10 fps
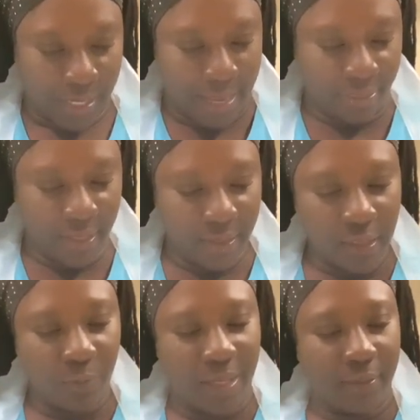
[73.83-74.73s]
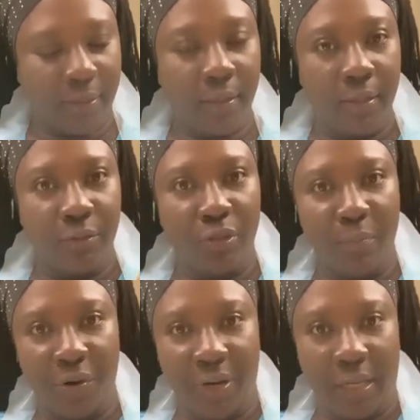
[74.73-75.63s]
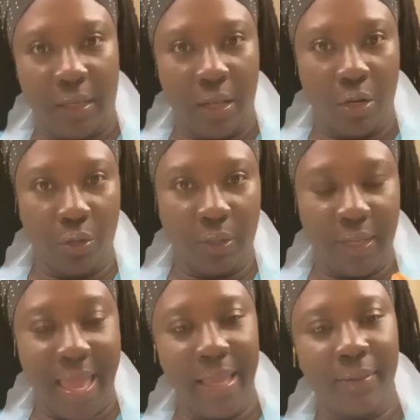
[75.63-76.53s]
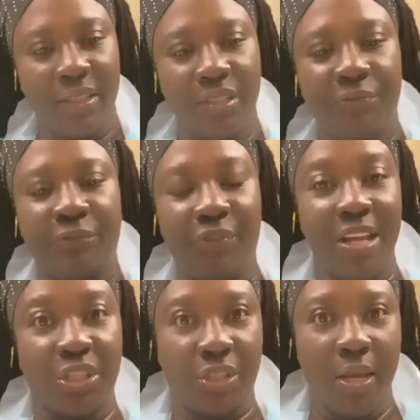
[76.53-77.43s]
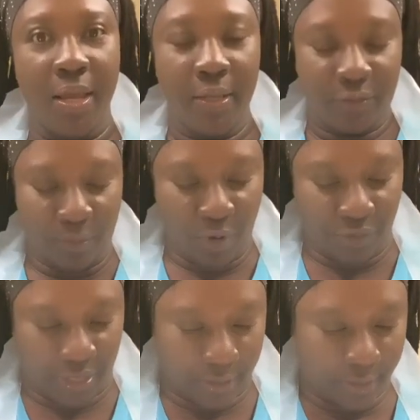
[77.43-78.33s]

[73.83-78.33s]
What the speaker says: And this is what turmeric look like. This is fresh turmeric.